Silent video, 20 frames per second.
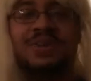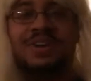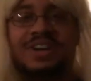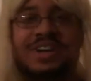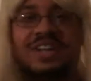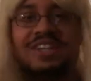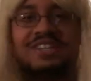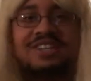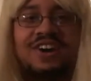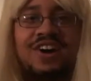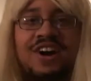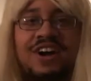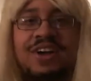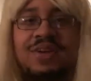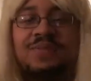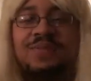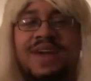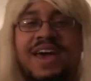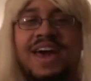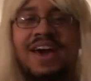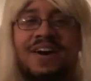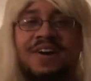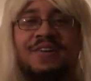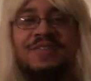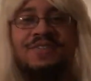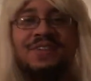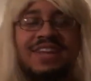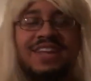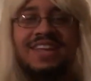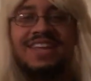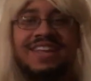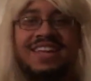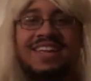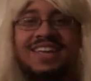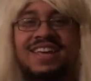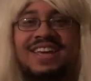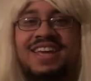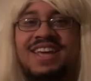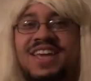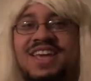We're going to talk about
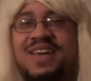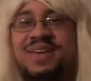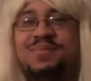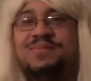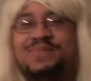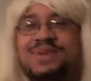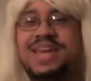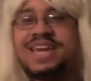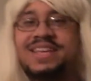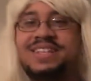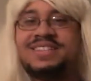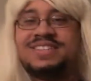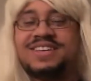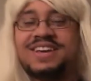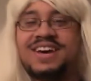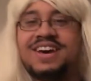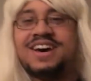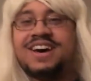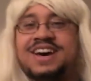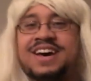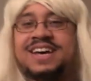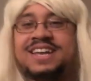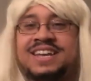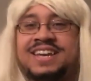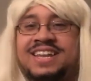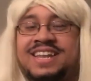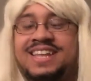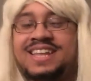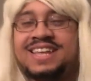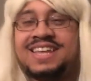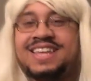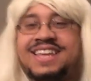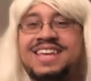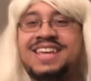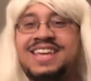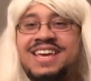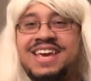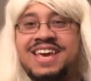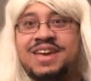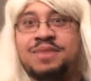Pizza Hut
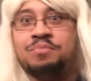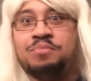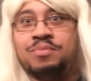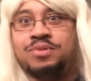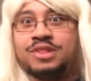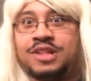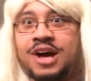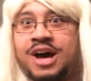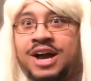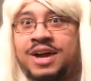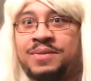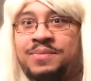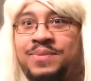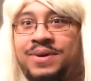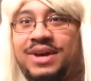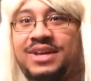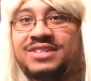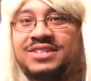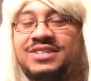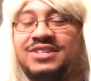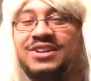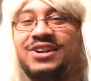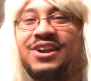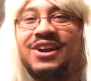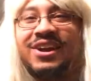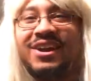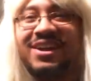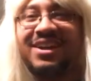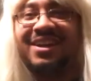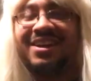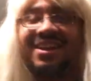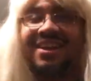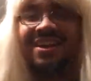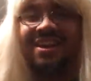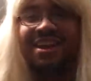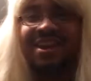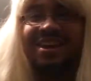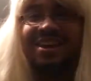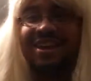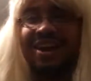and Blockbuster.
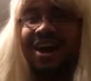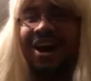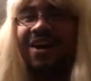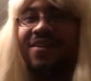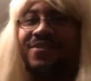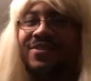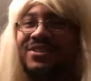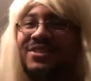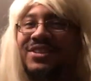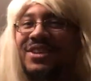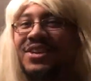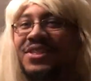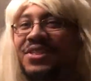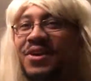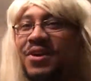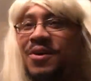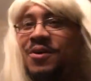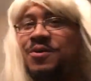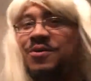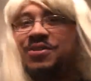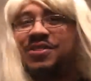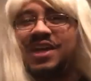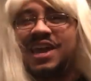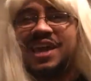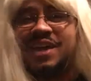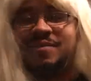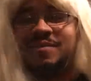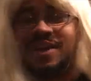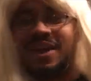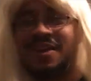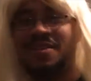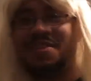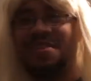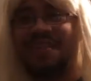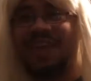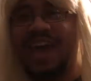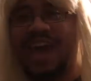Now, obviously, the whole thing about